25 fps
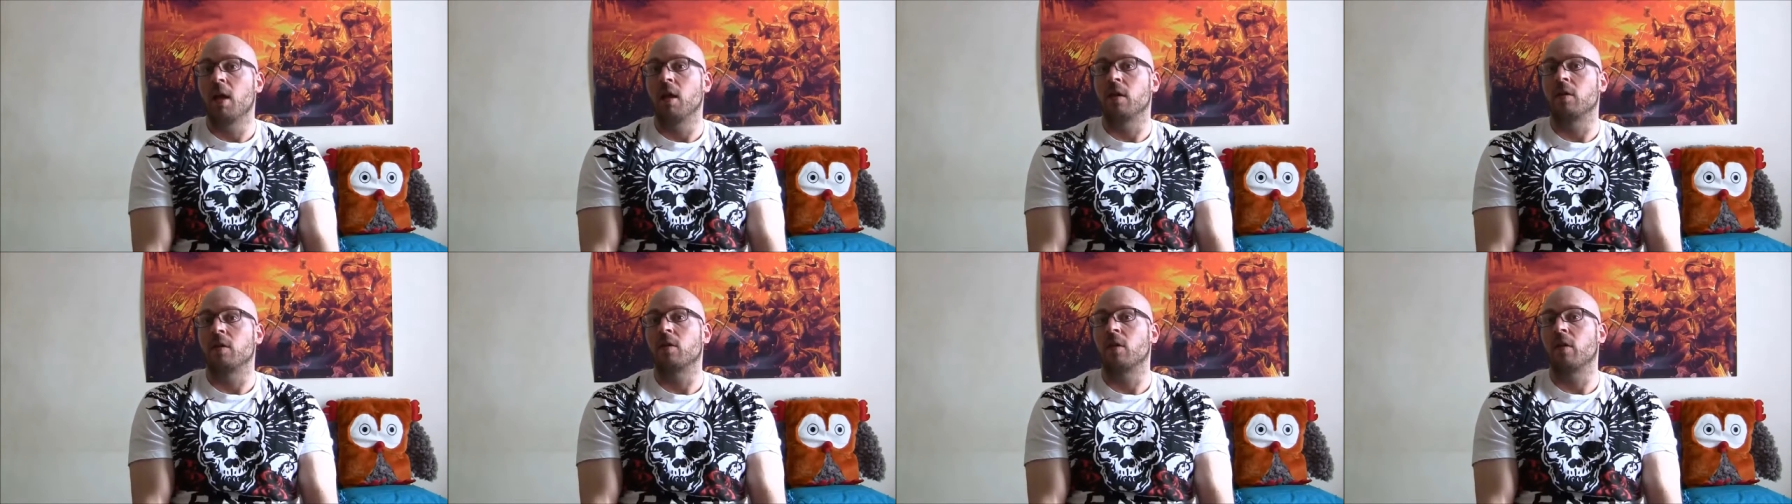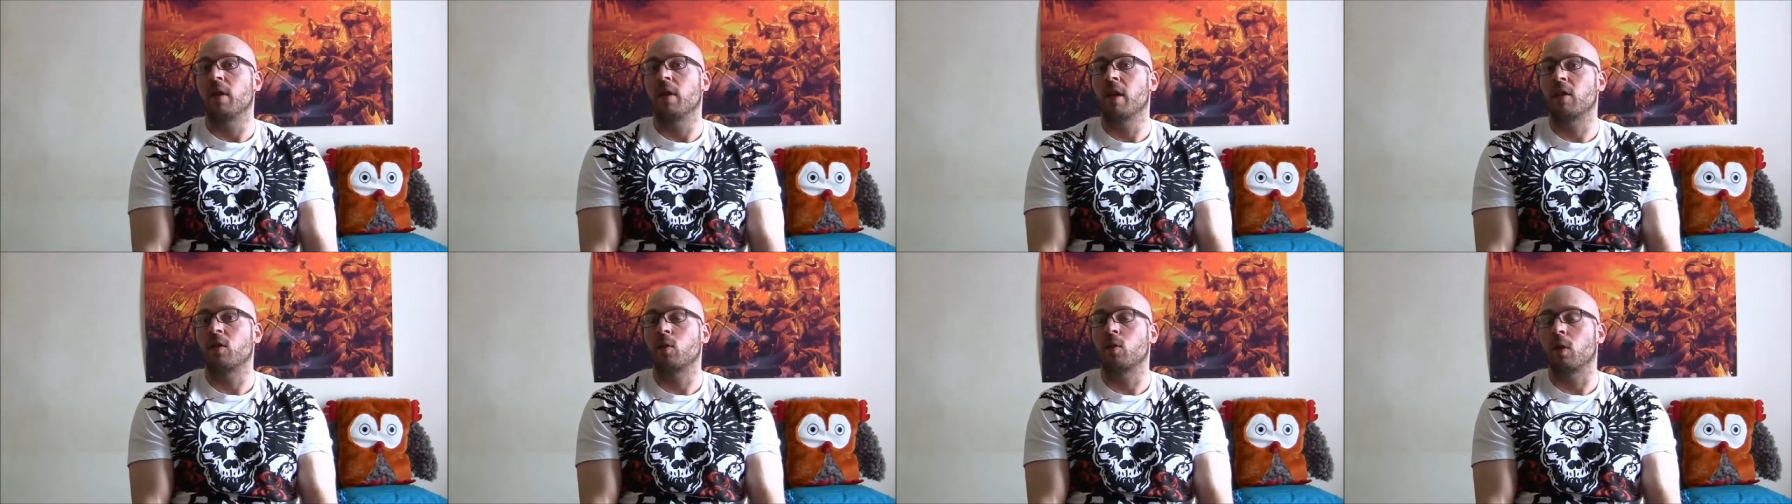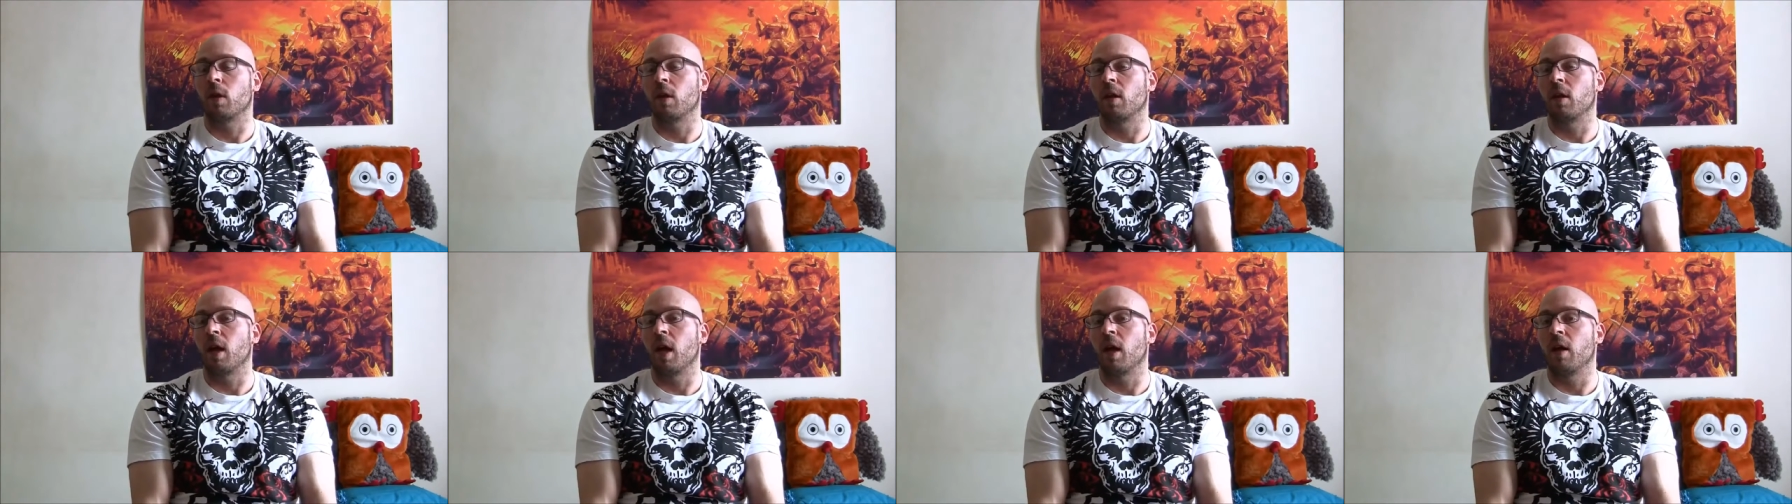And so that's
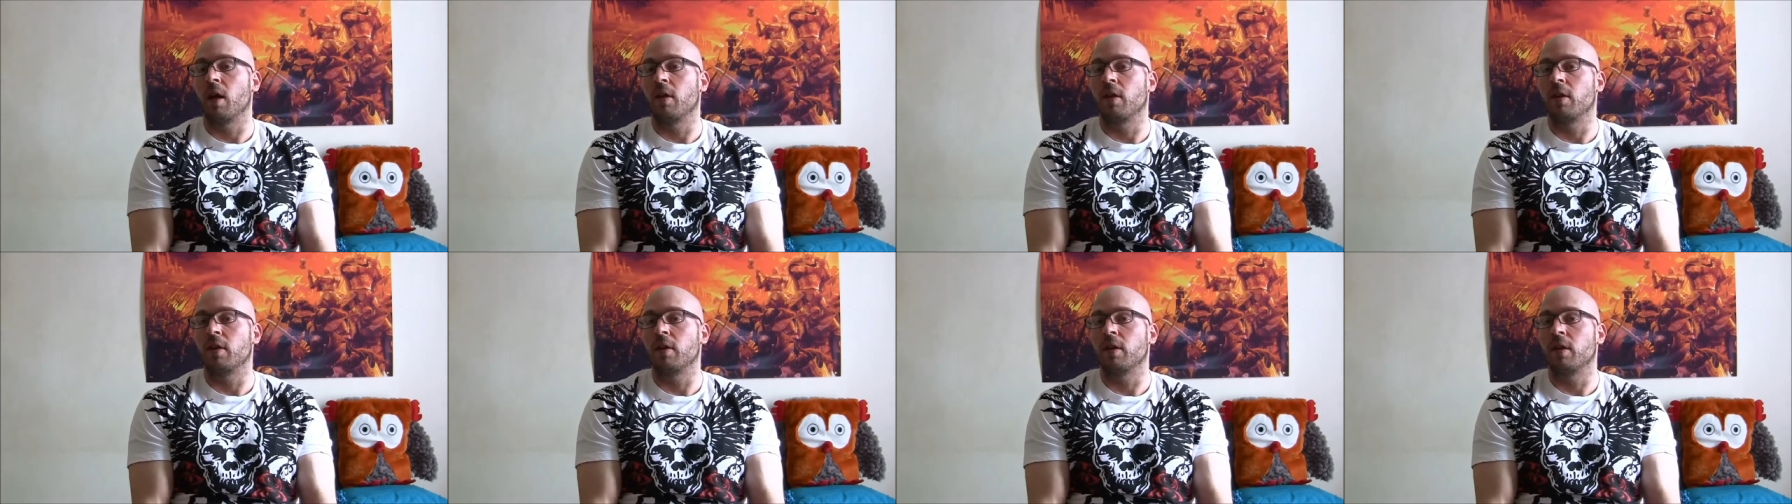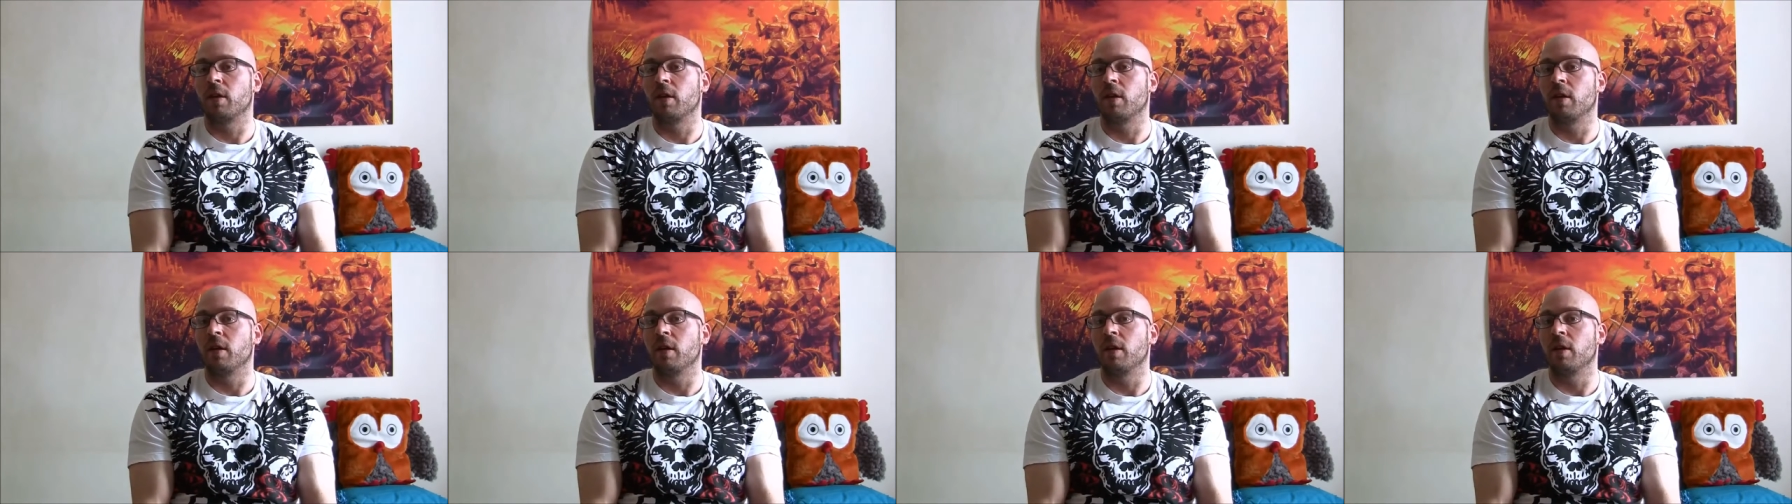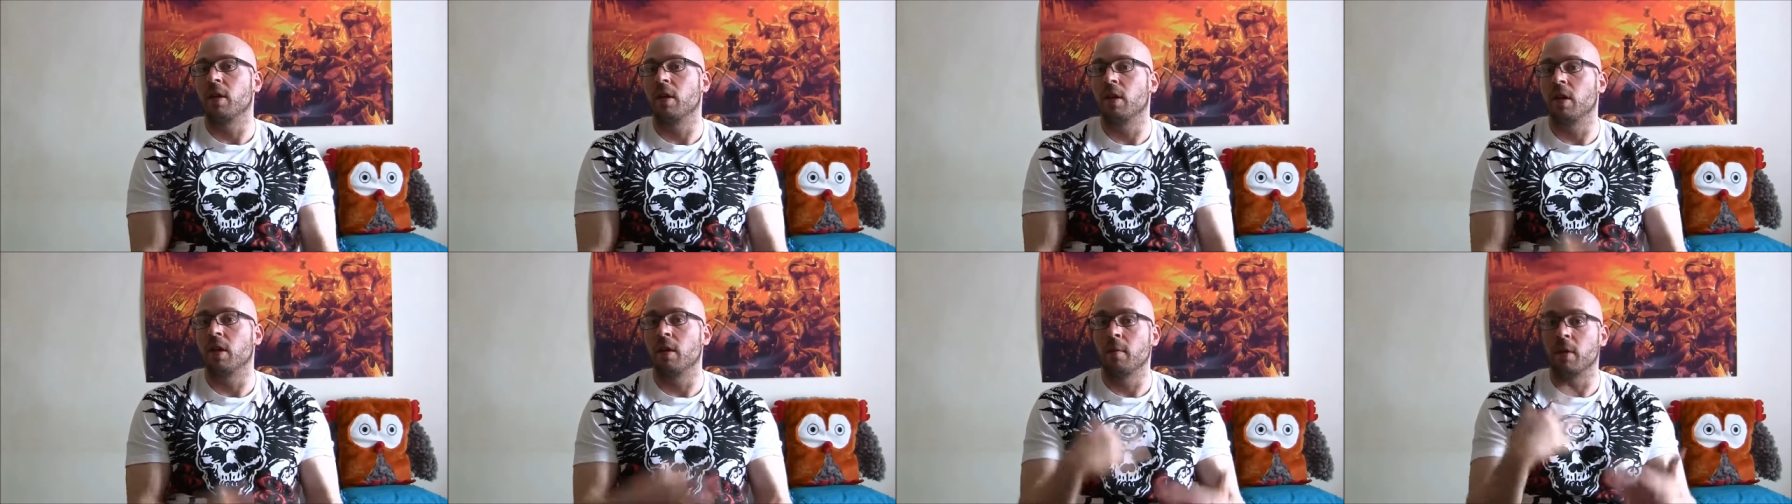what a lot of this
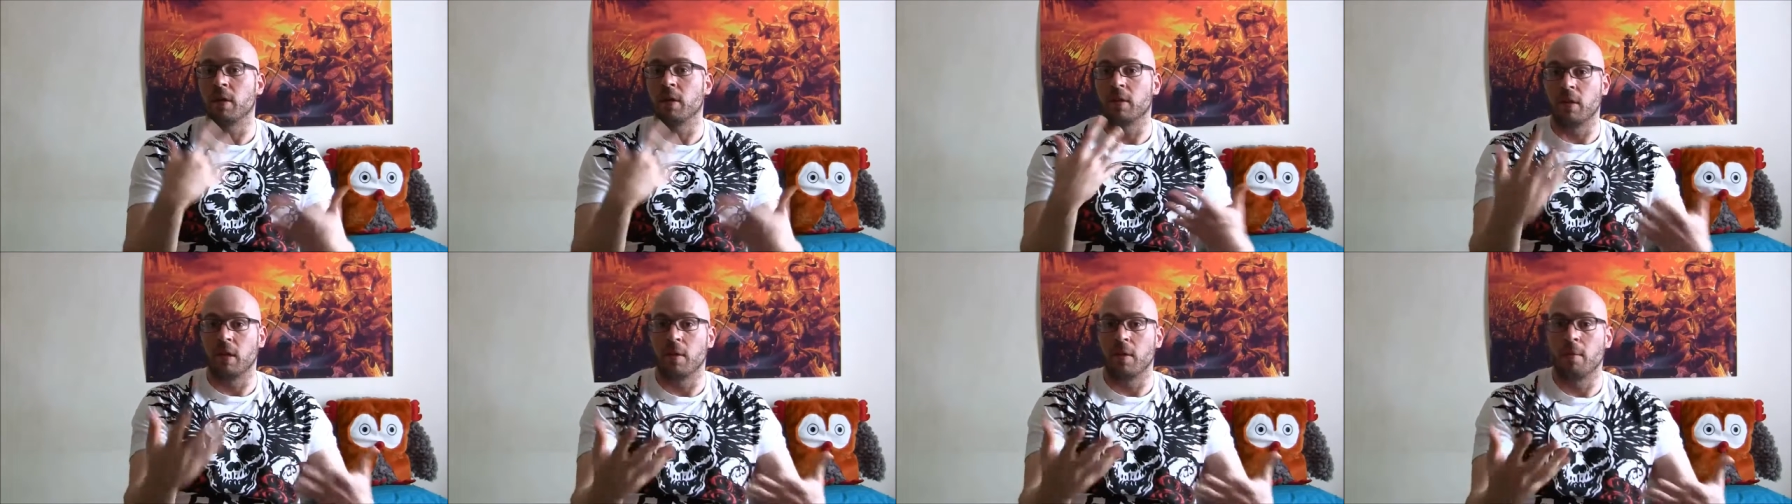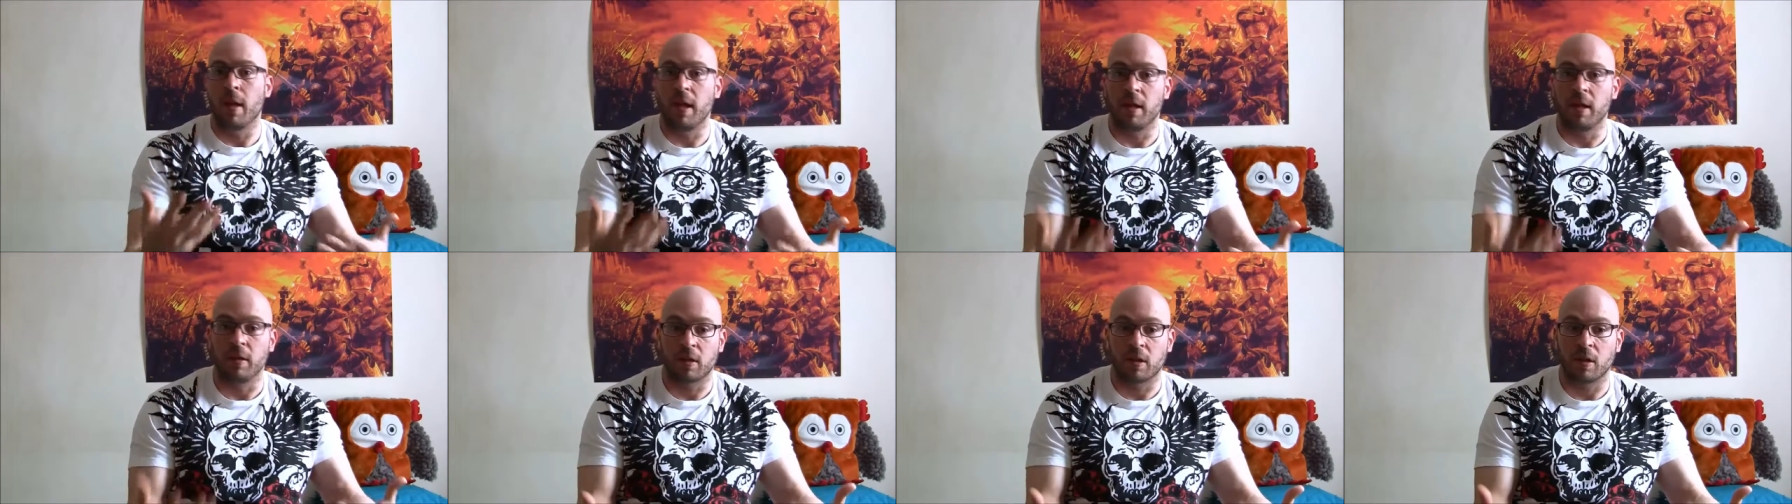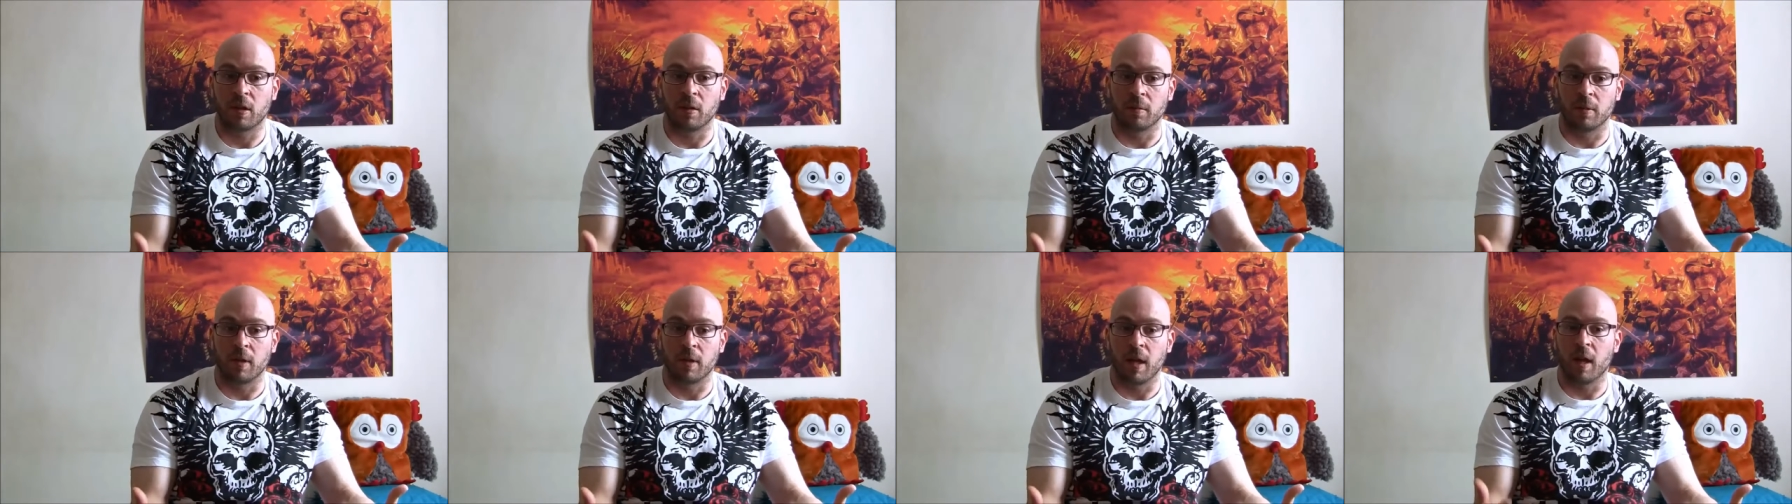dilemmas and debates
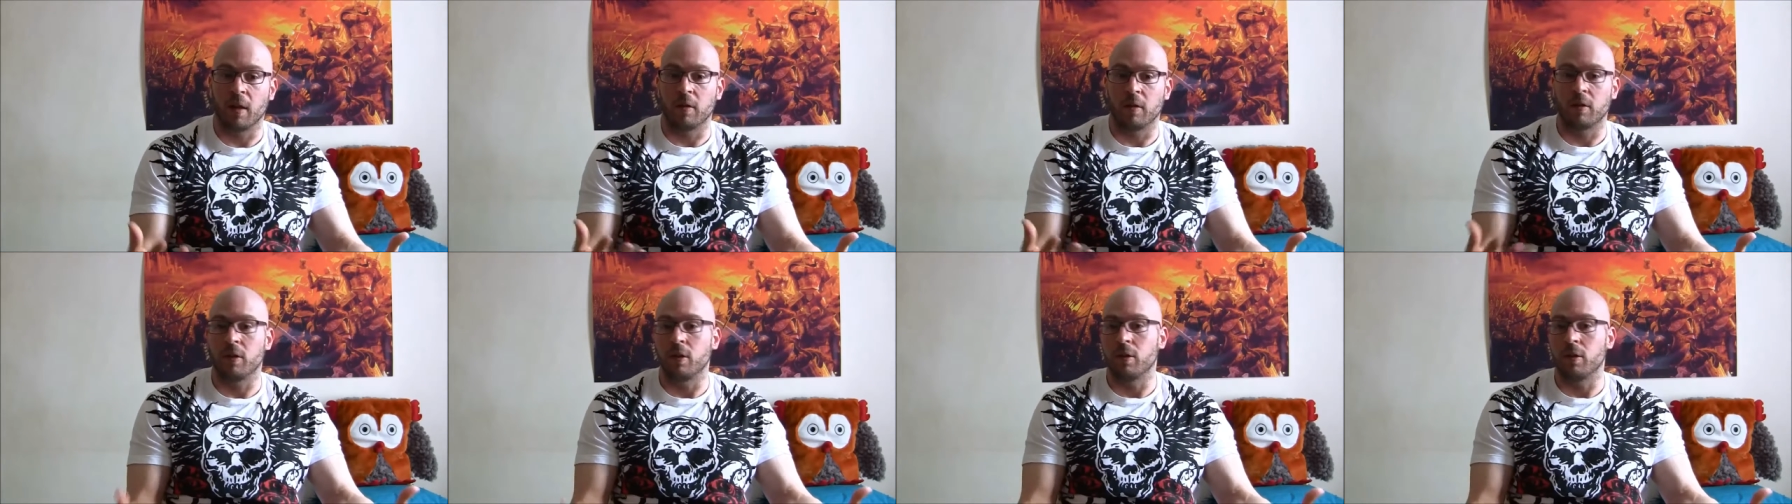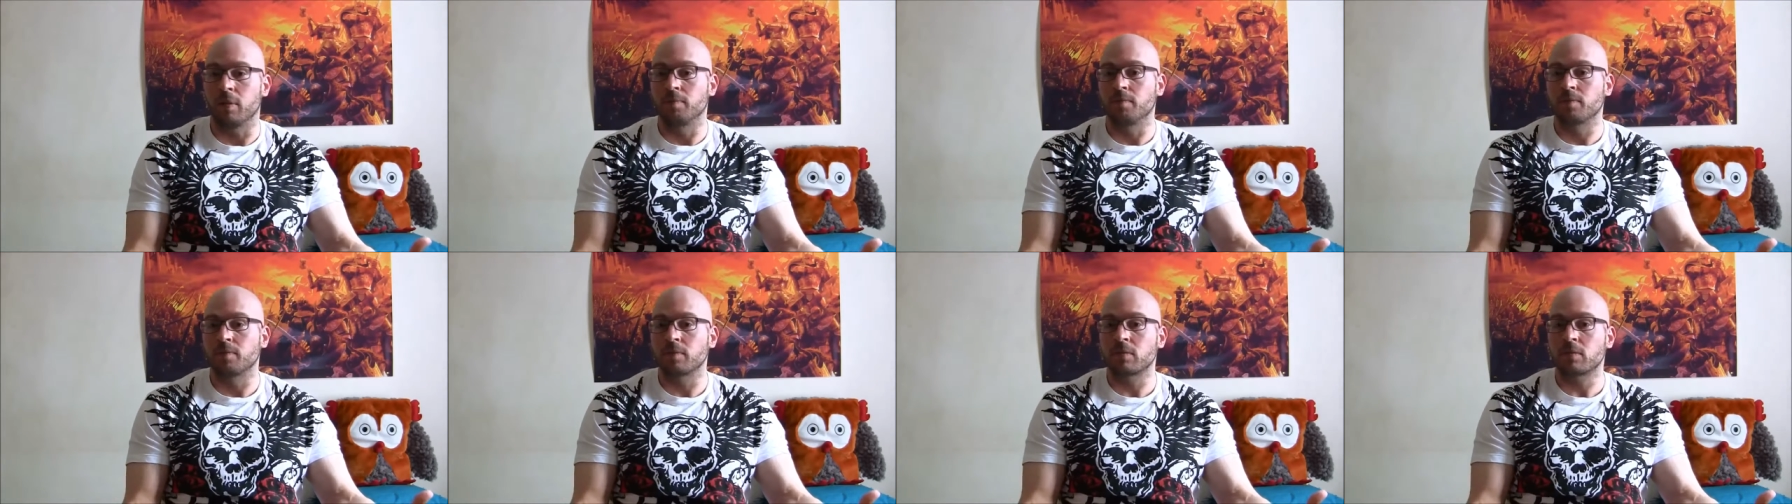comes down to.